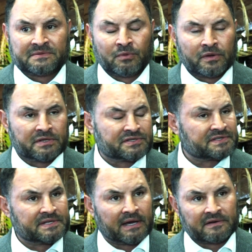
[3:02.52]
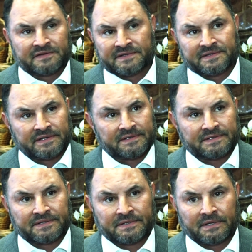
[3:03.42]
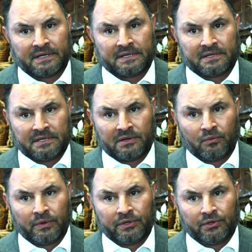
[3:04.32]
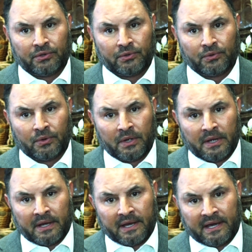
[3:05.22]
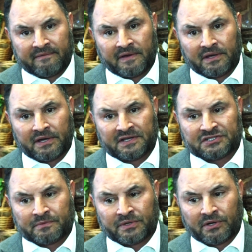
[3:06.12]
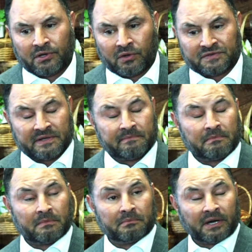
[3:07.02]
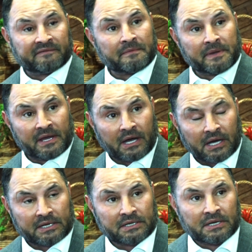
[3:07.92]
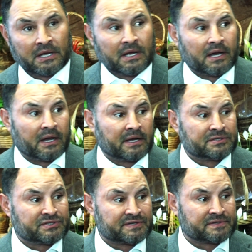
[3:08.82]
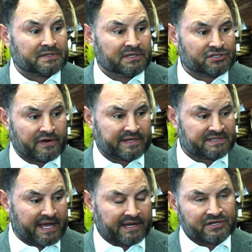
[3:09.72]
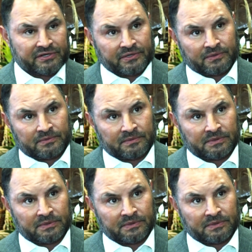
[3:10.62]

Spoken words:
more than just dollars and cents. I think when you have a customer that goes above and beyond just the transactional